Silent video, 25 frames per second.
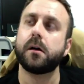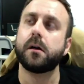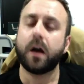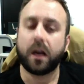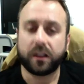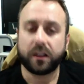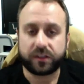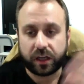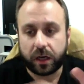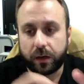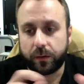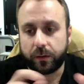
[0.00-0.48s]

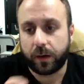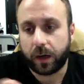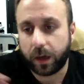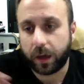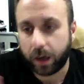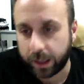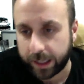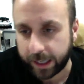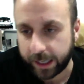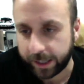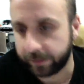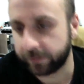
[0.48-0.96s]
So
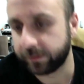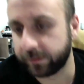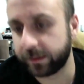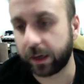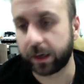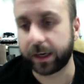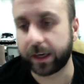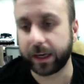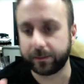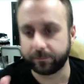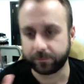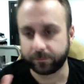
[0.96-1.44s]
okay,
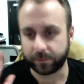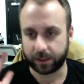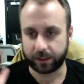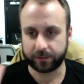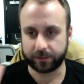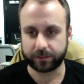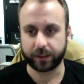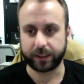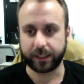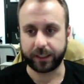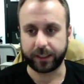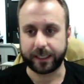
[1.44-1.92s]
I've
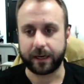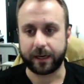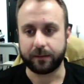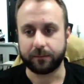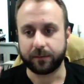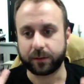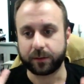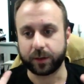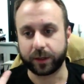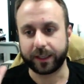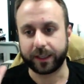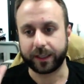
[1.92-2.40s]
got it now.
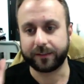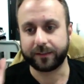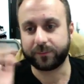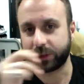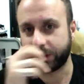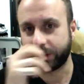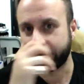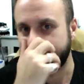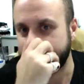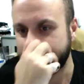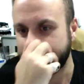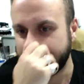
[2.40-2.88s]
Got it.
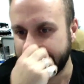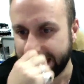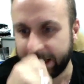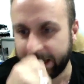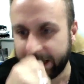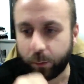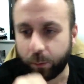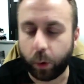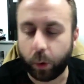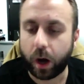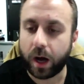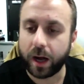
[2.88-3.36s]
Sorry.
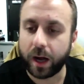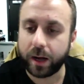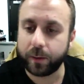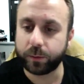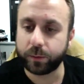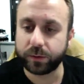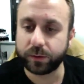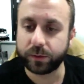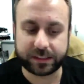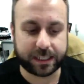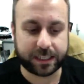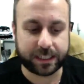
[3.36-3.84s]
What I will
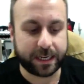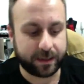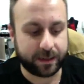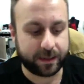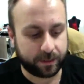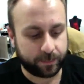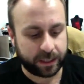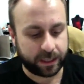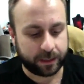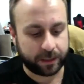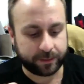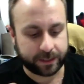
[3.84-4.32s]
say
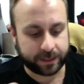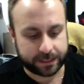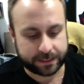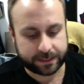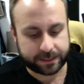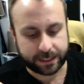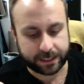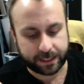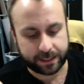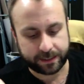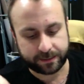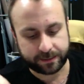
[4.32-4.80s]
about this
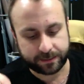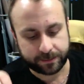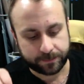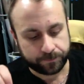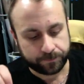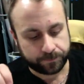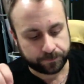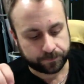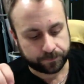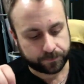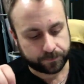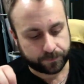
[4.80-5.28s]
is,
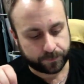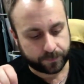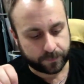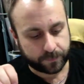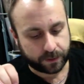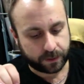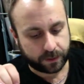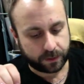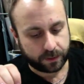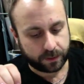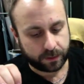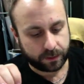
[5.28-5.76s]

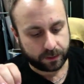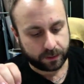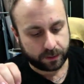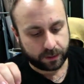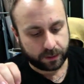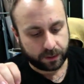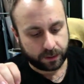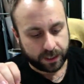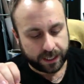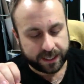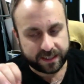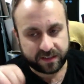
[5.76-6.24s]

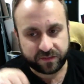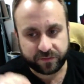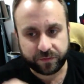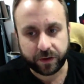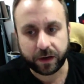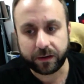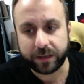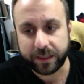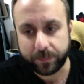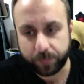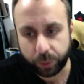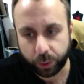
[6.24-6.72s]
it's
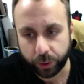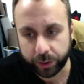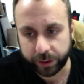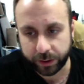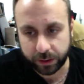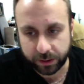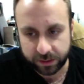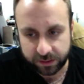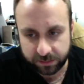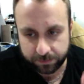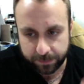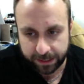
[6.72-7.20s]
very
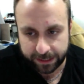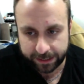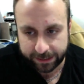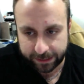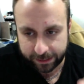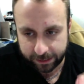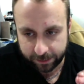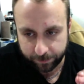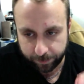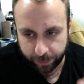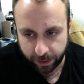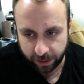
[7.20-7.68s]
pointless
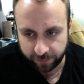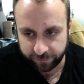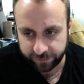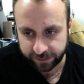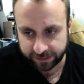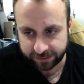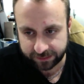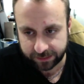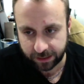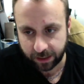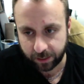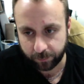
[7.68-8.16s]
making a perfect
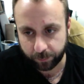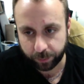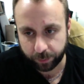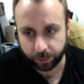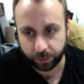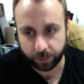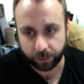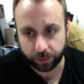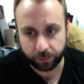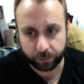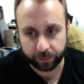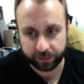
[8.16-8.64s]

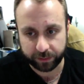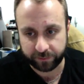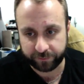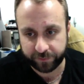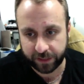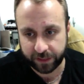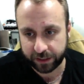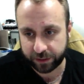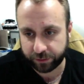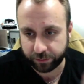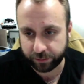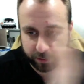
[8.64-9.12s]
sample with a
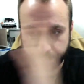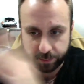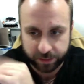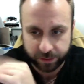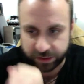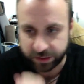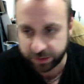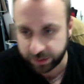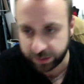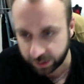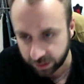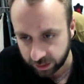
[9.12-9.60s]
factory which
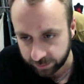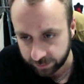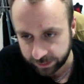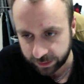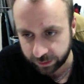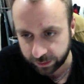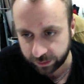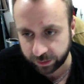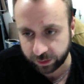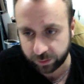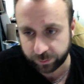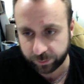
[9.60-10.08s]
isn't going to be
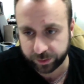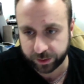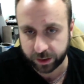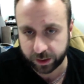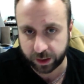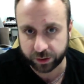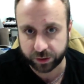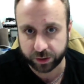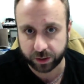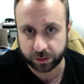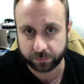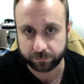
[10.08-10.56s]
doing your
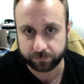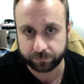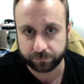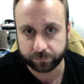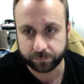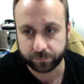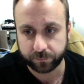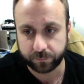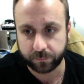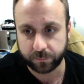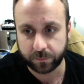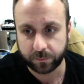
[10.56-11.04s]
production.
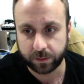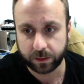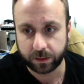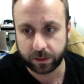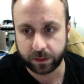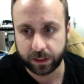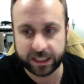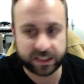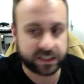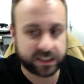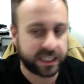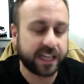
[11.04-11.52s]

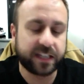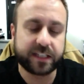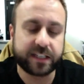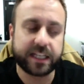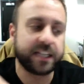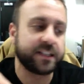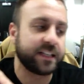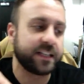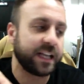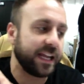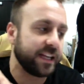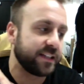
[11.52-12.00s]

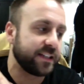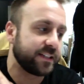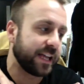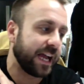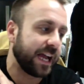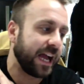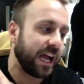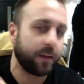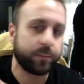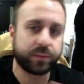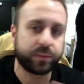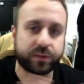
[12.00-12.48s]
It's
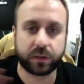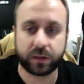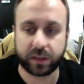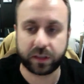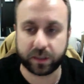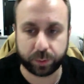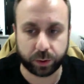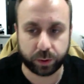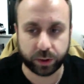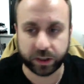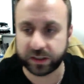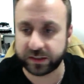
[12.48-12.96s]
absolutely
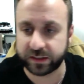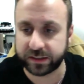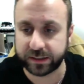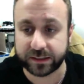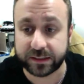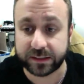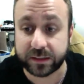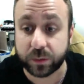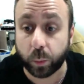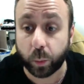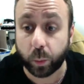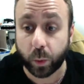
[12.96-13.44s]
pointless, and
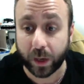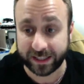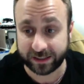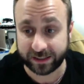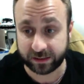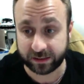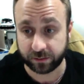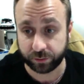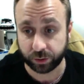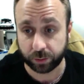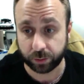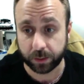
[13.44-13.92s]
it's a waste
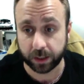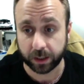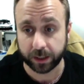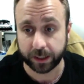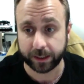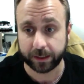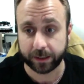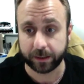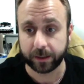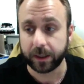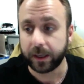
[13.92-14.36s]
of your money,